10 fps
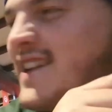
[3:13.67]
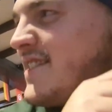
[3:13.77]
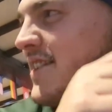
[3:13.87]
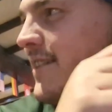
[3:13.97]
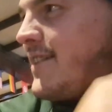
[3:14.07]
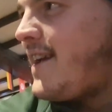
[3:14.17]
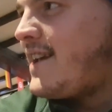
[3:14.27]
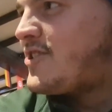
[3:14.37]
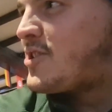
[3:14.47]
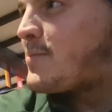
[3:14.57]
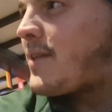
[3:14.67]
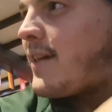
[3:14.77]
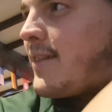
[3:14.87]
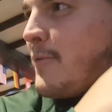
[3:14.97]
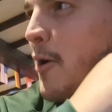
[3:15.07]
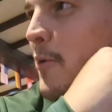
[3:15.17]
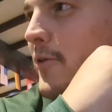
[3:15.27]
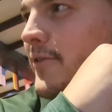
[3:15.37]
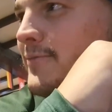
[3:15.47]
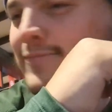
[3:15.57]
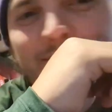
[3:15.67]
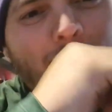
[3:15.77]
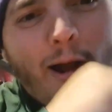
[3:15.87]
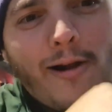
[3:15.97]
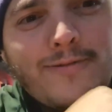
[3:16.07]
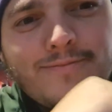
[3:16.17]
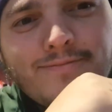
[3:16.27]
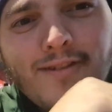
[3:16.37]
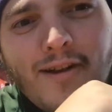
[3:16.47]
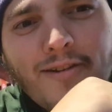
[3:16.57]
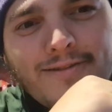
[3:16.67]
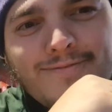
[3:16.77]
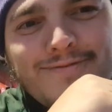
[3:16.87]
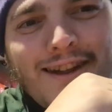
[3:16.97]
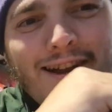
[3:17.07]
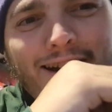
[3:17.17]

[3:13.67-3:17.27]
He's in Egypt down the moon. Egypt. Got Mohammed Salah on his case.